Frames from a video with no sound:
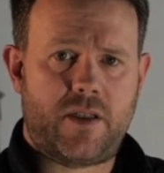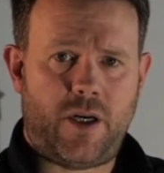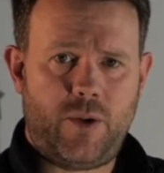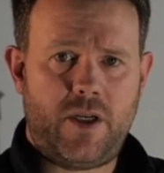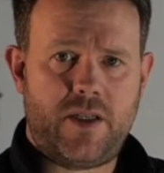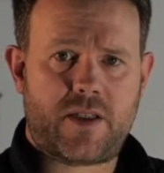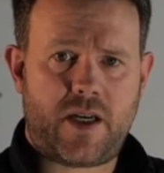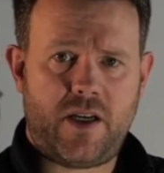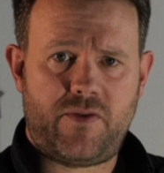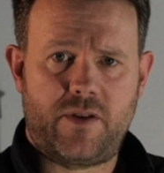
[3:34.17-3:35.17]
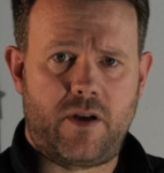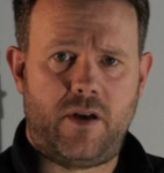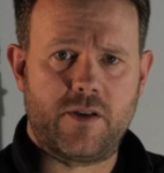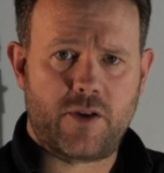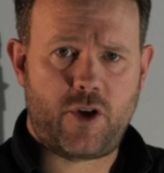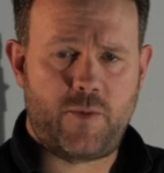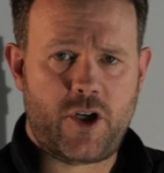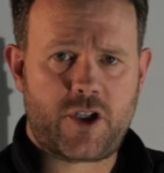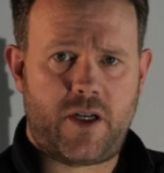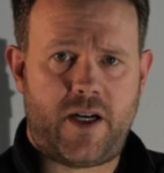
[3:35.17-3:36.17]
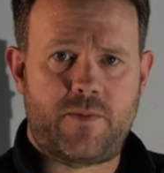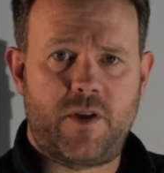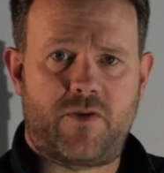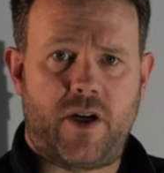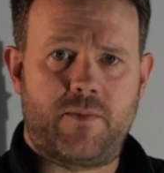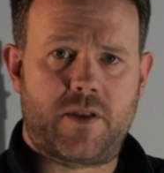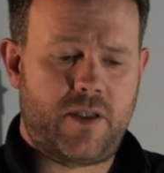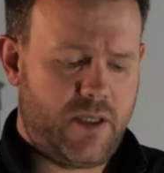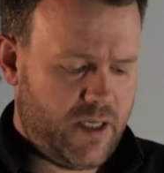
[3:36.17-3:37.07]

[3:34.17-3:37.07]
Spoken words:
totally safe on all the commercial high speed frames.